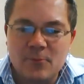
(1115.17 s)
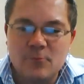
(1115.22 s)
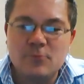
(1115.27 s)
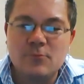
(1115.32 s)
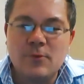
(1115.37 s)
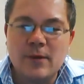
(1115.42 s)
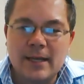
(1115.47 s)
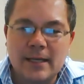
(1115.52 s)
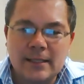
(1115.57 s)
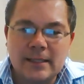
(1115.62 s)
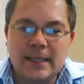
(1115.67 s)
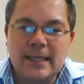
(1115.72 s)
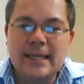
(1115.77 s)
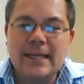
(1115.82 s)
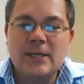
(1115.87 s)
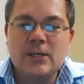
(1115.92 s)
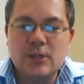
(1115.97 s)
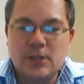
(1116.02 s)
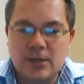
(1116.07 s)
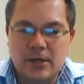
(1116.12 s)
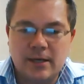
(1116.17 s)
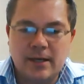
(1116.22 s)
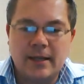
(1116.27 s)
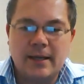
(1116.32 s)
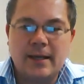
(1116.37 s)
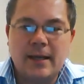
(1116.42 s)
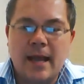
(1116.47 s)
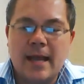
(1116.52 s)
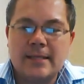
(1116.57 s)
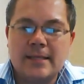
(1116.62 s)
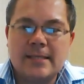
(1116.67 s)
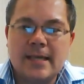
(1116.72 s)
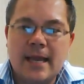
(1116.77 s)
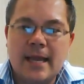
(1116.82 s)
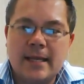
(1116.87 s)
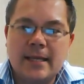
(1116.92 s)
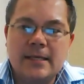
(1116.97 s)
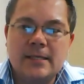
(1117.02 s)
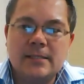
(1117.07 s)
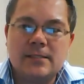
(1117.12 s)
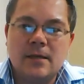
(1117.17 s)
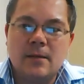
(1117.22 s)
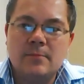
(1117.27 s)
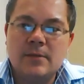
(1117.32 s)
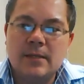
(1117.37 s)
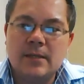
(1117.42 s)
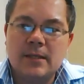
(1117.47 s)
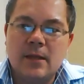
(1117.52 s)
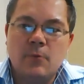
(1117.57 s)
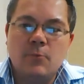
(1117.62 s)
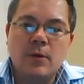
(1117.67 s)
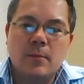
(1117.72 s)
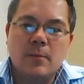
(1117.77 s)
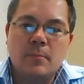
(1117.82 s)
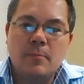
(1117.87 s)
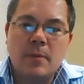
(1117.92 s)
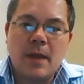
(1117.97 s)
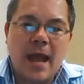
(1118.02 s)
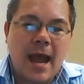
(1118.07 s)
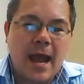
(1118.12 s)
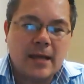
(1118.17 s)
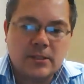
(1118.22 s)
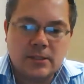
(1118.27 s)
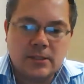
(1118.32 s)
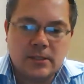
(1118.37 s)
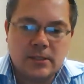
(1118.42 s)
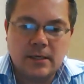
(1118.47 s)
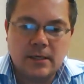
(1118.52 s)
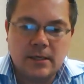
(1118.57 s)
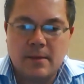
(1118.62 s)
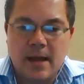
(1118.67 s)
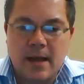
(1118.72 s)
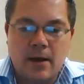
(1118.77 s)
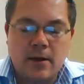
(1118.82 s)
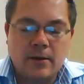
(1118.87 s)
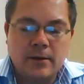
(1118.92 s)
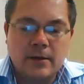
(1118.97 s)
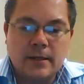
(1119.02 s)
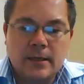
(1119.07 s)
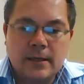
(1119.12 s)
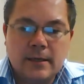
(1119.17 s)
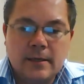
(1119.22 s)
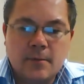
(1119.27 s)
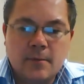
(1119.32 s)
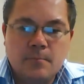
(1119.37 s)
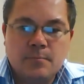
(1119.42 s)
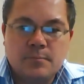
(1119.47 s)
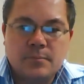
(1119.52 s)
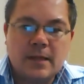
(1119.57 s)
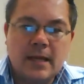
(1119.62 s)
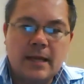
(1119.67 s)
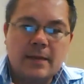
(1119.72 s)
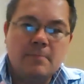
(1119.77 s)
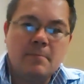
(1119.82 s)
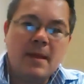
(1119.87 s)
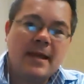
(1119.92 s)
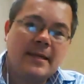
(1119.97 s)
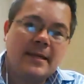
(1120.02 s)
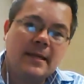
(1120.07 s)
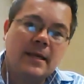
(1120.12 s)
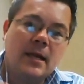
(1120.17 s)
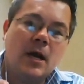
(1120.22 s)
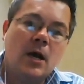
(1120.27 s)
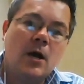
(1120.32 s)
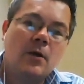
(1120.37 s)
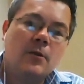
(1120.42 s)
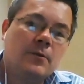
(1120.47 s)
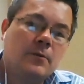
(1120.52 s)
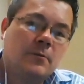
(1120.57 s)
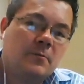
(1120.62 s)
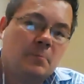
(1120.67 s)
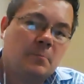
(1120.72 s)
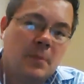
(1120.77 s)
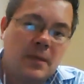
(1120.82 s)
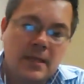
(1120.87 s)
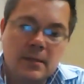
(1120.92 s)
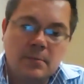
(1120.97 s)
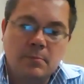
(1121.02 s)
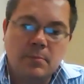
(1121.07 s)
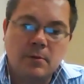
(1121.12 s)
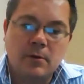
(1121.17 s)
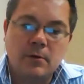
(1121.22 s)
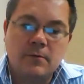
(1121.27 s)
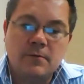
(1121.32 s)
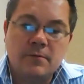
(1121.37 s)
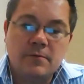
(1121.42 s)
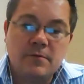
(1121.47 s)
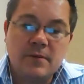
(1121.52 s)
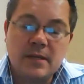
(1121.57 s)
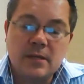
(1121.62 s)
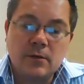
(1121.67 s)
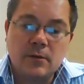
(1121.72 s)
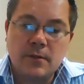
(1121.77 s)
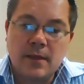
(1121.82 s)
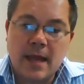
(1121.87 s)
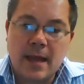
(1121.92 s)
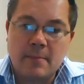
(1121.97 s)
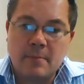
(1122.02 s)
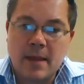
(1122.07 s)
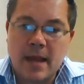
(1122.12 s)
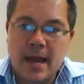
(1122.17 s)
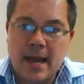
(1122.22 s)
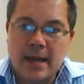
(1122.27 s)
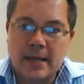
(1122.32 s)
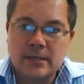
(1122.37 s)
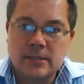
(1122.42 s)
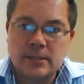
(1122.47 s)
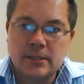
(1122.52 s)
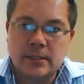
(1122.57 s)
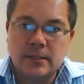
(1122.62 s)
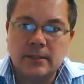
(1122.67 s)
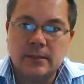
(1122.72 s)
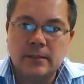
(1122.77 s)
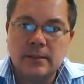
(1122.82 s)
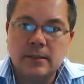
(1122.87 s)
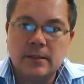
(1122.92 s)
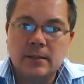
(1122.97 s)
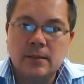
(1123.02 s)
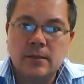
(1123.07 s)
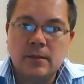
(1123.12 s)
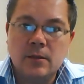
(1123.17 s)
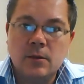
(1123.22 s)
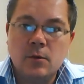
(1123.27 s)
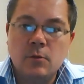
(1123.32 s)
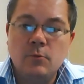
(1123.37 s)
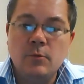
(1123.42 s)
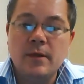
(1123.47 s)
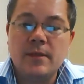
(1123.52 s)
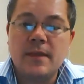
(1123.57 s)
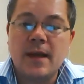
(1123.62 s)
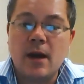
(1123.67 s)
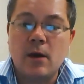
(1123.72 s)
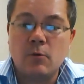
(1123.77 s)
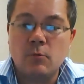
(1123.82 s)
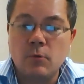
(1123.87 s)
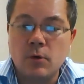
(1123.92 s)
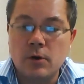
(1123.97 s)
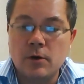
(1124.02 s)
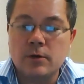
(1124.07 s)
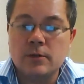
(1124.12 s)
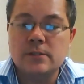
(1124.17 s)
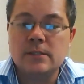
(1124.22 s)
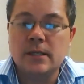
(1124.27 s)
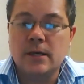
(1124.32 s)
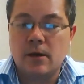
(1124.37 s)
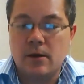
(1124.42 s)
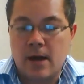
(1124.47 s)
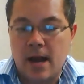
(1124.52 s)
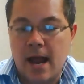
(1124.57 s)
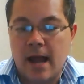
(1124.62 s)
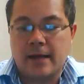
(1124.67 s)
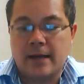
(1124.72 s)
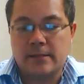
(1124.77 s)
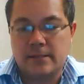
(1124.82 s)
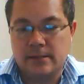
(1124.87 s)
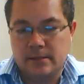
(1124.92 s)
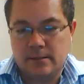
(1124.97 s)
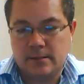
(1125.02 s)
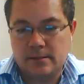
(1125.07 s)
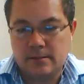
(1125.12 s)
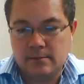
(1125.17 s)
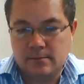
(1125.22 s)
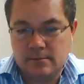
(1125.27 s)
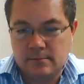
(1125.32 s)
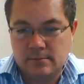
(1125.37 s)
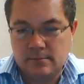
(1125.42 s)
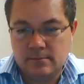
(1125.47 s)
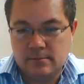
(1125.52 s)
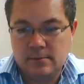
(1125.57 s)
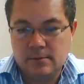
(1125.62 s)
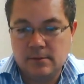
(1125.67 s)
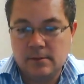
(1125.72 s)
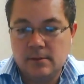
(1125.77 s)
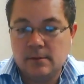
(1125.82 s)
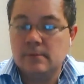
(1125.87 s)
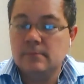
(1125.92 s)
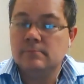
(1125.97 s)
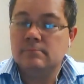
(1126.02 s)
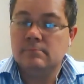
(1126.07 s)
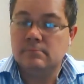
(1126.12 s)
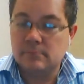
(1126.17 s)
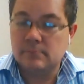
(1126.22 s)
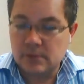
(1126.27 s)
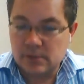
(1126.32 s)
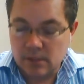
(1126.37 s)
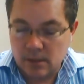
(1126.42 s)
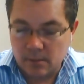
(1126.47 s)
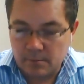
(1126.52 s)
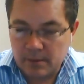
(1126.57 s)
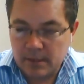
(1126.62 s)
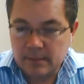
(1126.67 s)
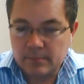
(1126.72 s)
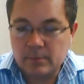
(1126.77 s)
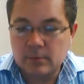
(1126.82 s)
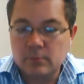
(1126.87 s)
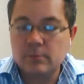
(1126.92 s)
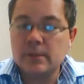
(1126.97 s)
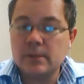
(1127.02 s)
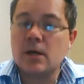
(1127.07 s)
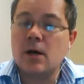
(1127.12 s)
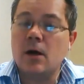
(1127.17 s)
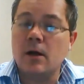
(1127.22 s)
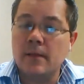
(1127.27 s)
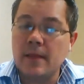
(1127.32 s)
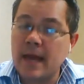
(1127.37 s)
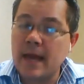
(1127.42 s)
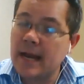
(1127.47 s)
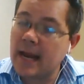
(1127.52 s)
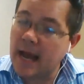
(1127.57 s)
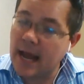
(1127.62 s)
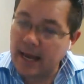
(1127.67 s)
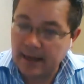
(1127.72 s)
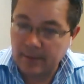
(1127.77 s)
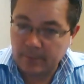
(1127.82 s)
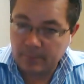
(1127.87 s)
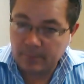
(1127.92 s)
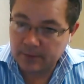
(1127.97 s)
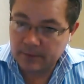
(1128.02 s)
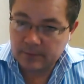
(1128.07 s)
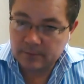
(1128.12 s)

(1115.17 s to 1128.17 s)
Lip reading: really good at taking something that we're passionate about and making other people feel that passion with our words and our actions. Some people would call that hype,